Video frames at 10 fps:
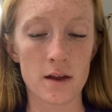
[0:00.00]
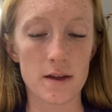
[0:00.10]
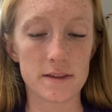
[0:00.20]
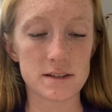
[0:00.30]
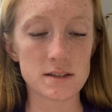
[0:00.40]

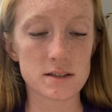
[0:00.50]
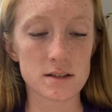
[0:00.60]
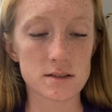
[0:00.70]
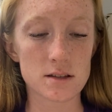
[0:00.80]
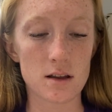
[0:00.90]
In the
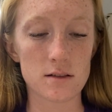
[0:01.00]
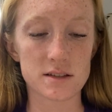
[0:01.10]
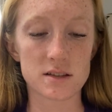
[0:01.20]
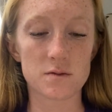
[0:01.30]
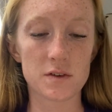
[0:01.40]
distance,
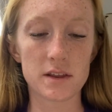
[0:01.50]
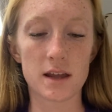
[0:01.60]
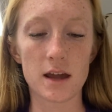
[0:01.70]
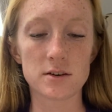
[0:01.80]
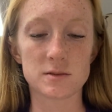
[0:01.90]
listen for the
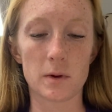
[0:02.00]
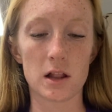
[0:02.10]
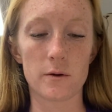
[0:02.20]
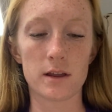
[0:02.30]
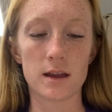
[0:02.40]
gators
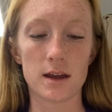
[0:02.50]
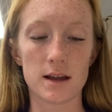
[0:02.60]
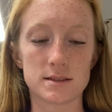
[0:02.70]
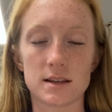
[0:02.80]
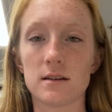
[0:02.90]
bellowing.
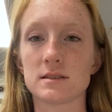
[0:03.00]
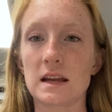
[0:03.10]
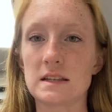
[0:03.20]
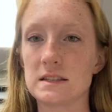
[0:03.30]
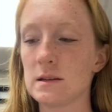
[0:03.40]
It sounds
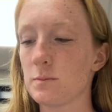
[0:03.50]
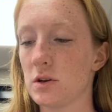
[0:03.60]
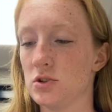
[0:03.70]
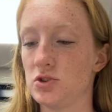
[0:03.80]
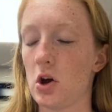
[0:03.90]
like deep
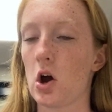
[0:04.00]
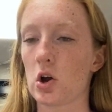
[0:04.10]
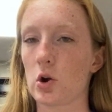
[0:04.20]
dog